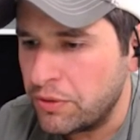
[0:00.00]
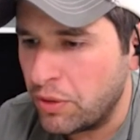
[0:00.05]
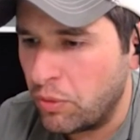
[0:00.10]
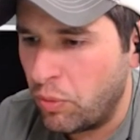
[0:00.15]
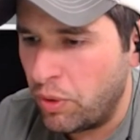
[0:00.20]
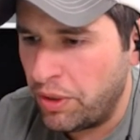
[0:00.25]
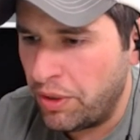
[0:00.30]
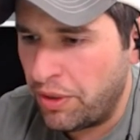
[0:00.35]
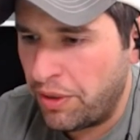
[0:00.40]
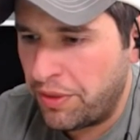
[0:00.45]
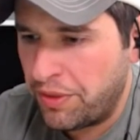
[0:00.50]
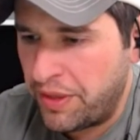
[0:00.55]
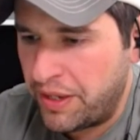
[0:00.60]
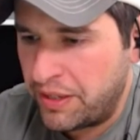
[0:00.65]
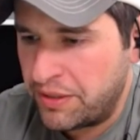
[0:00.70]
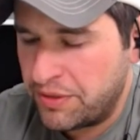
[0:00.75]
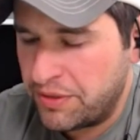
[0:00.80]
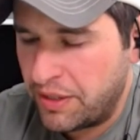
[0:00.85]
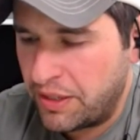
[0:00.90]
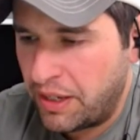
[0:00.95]
So one of the
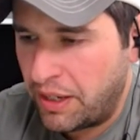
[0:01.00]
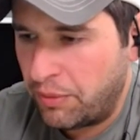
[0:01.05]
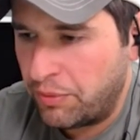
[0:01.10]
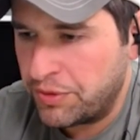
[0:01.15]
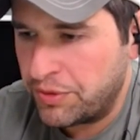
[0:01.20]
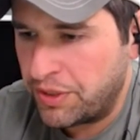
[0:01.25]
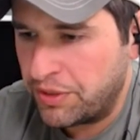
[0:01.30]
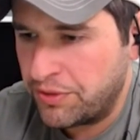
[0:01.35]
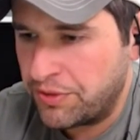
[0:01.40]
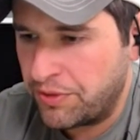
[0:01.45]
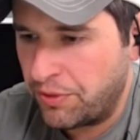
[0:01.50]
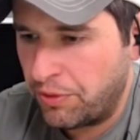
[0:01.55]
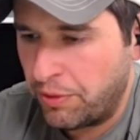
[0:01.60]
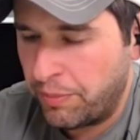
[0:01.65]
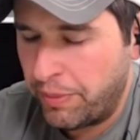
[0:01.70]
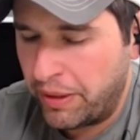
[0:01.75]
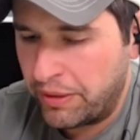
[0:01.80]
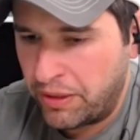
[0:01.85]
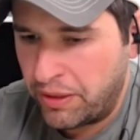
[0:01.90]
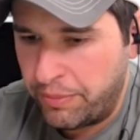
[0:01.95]
things that I was concerned
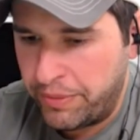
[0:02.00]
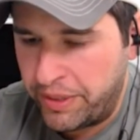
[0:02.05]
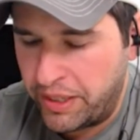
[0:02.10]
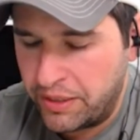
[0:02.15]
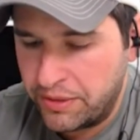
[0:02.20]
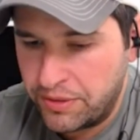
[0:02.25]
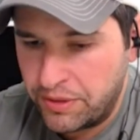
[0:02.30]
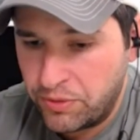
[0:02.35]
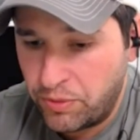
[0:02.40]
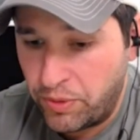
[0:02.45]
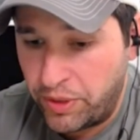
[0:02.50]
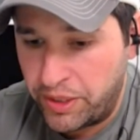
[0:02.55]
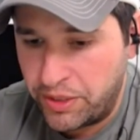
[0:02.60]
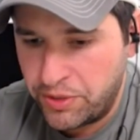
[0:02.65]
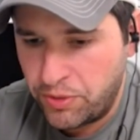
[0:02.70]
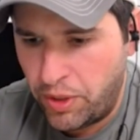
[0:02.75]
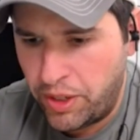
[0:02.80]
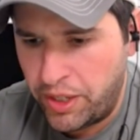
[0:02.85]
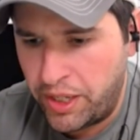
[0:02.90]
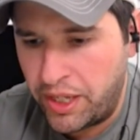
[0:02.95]
about coming into
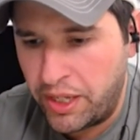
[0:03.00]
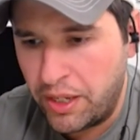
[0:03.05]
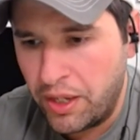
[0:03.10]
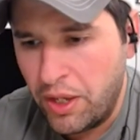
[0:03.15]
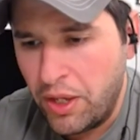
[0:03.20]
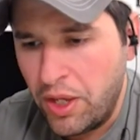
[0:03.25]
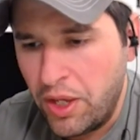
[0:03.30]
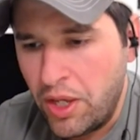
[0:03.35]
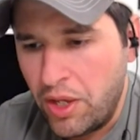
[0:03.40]
2020